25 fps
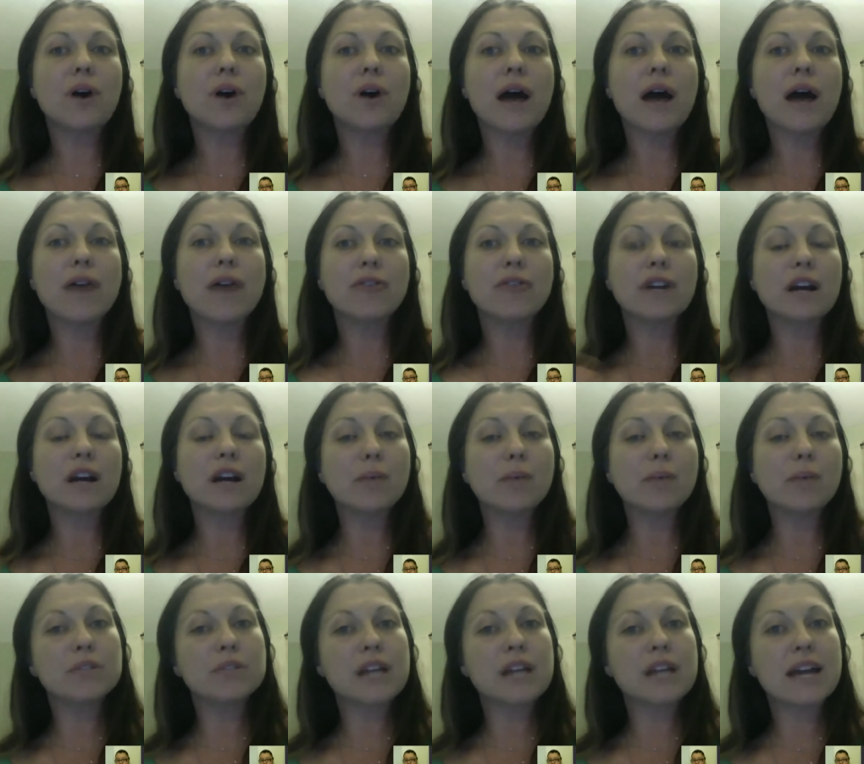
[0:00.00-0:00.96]
every
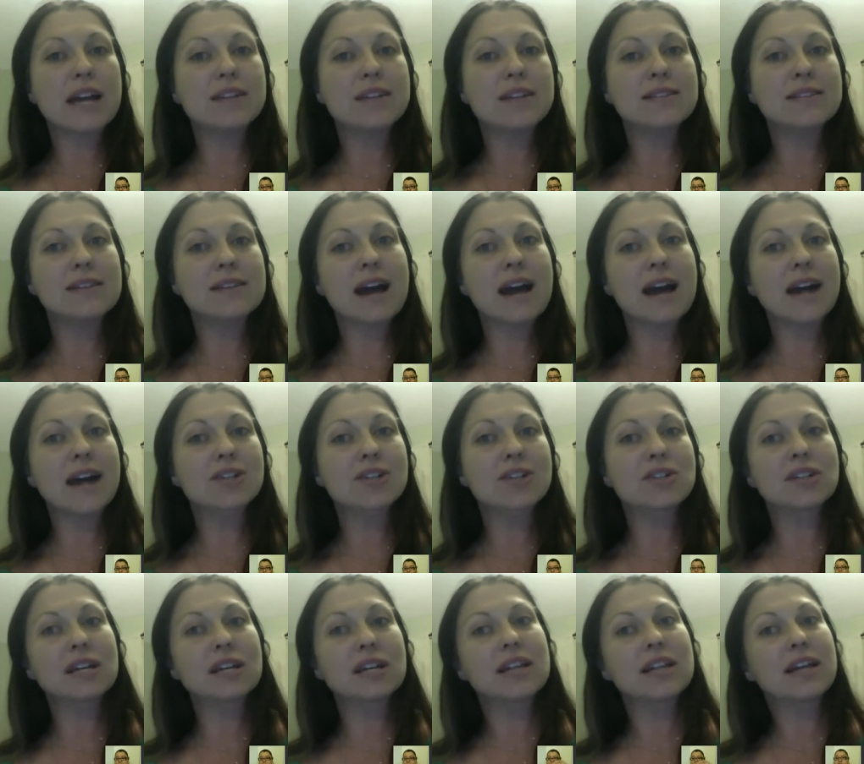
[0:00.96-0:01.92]
couple days,
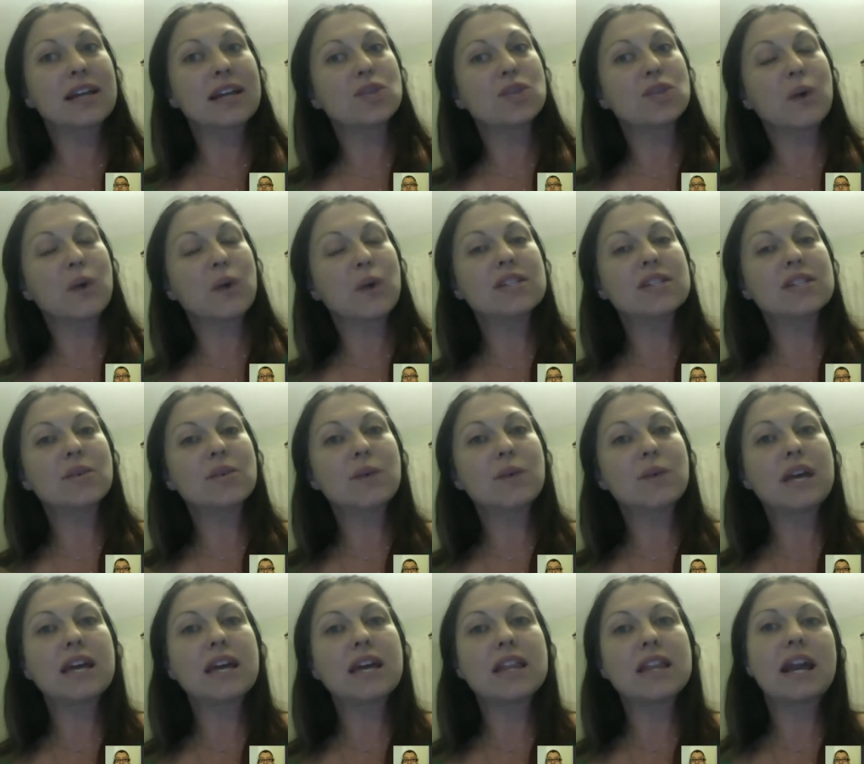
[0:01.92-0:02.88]
actually like twice a
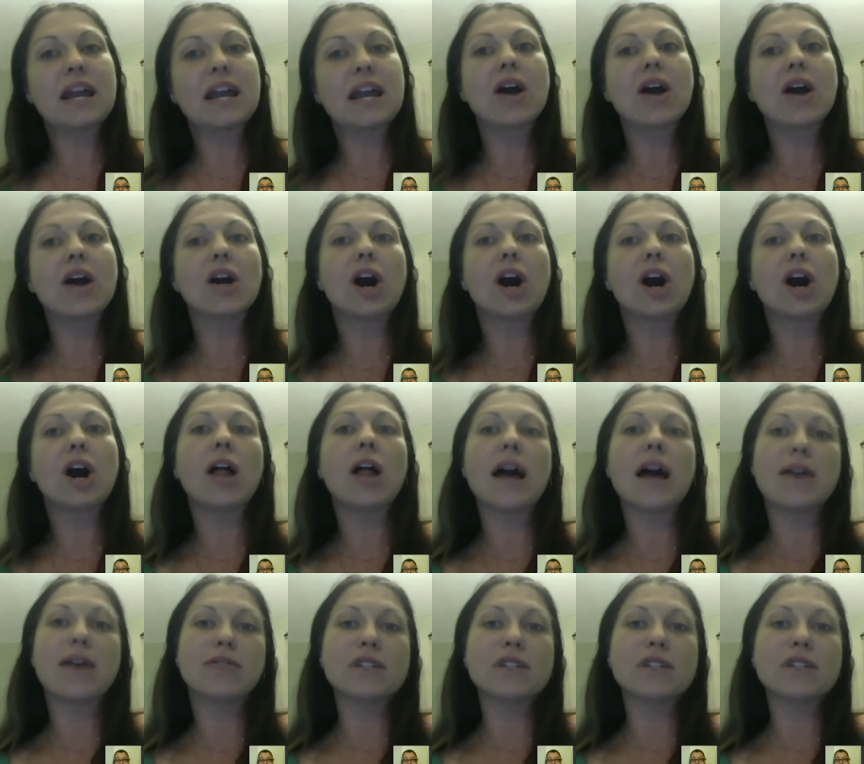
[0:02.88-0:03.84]
week, and then I call
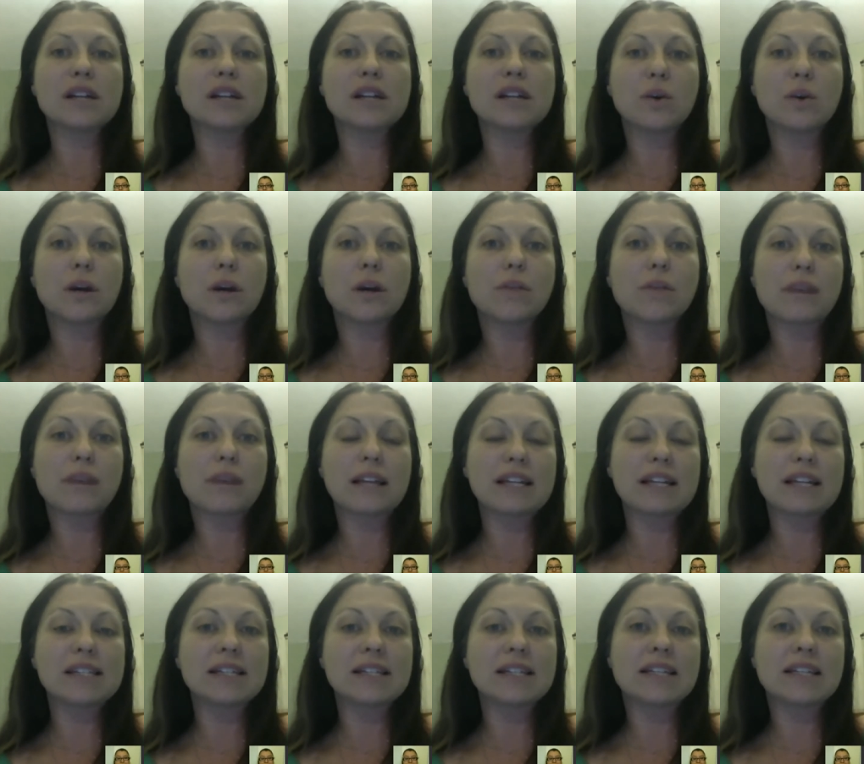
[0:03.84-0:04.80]
every single one of my
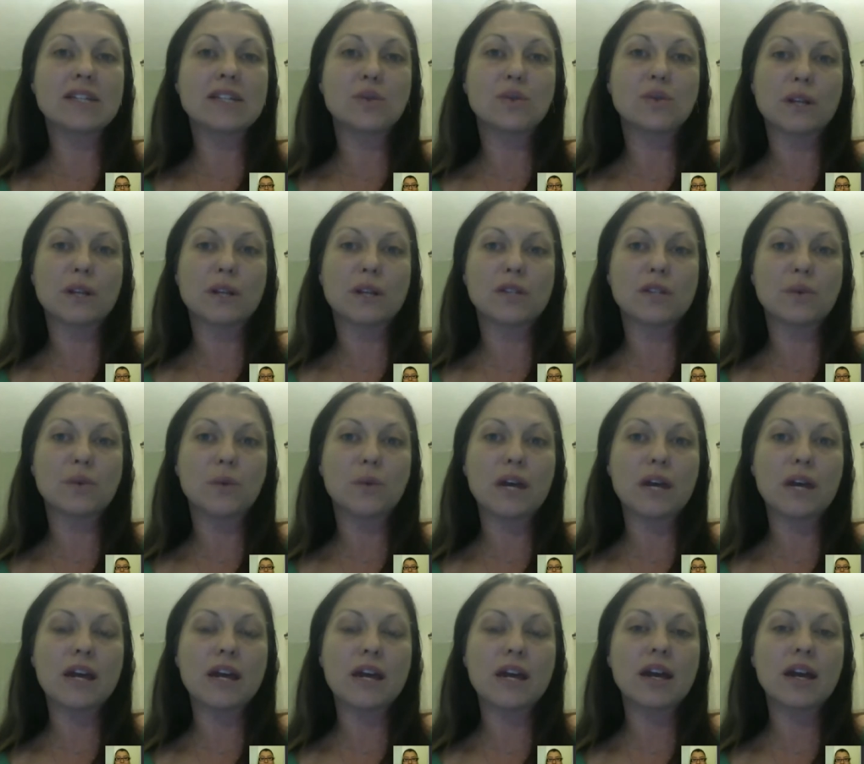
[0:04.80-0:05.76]
leads at least once a
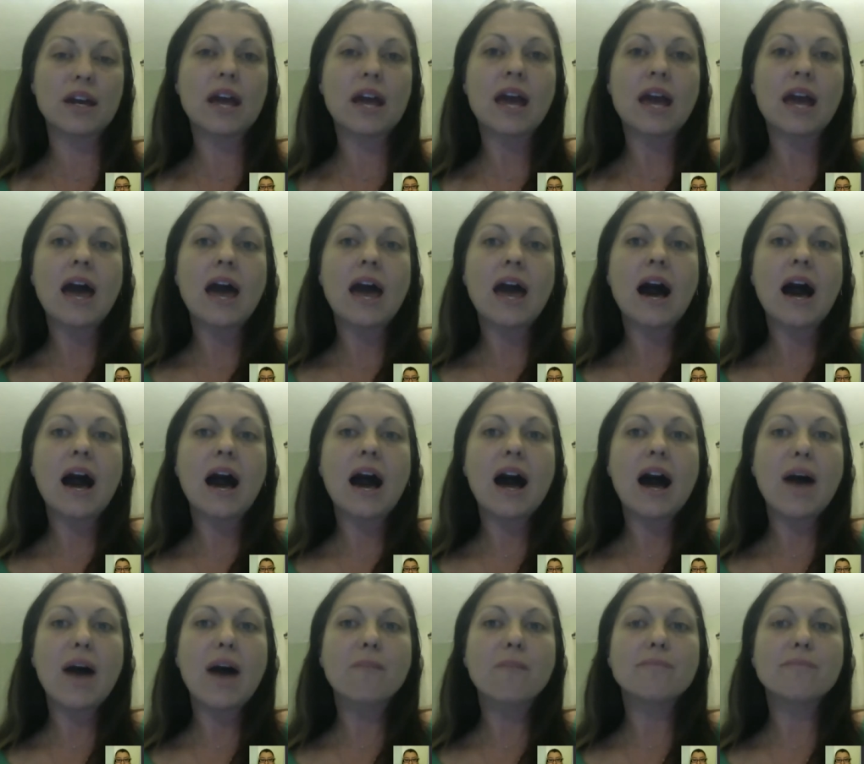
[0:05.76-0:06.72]
week.
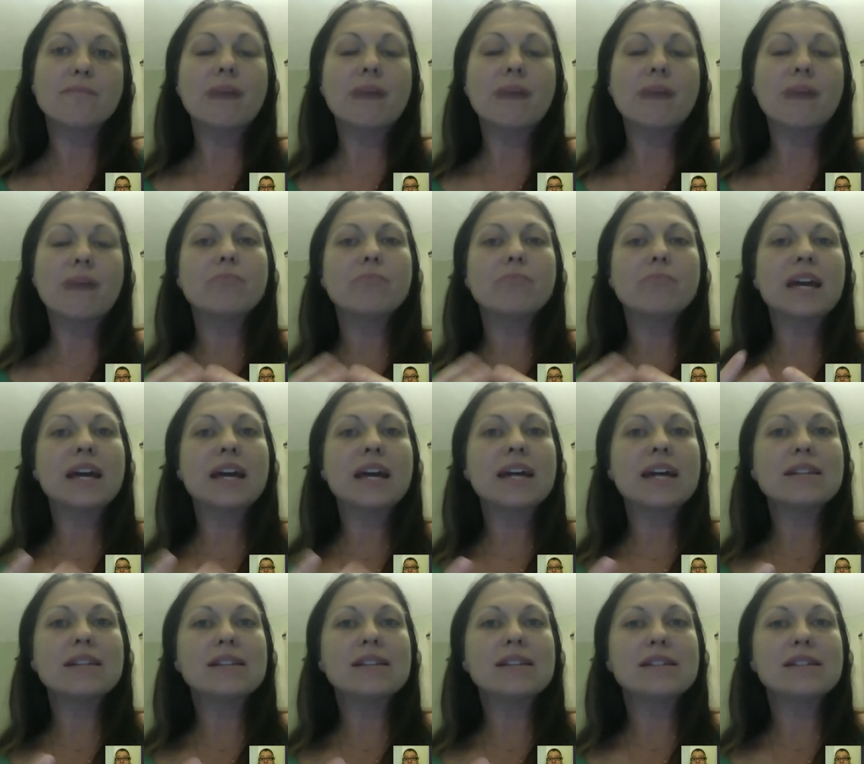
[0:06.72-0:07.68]
My
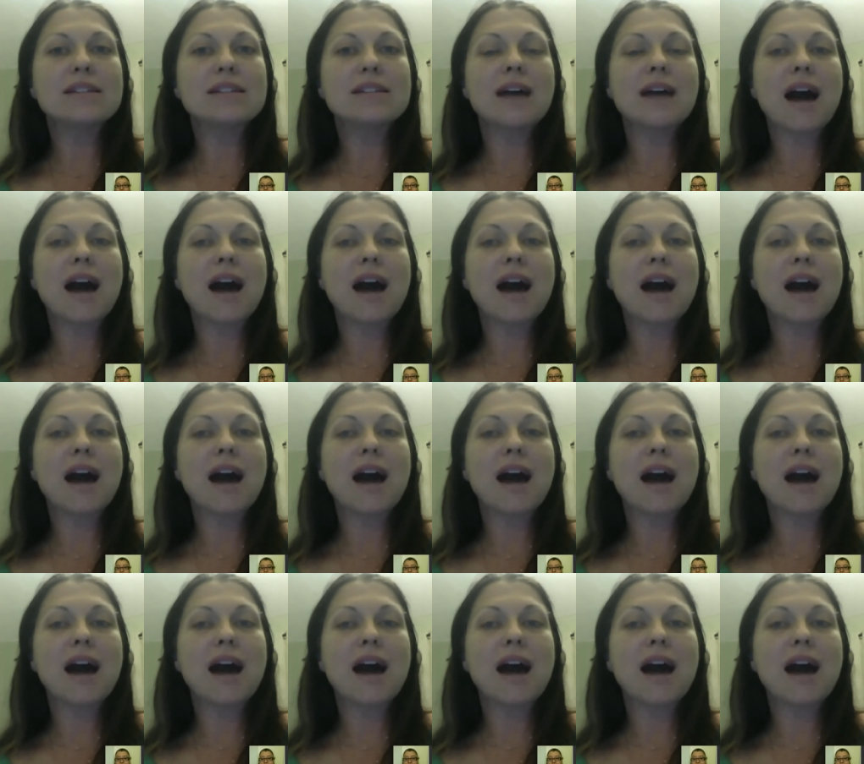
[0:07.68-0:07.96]
biggest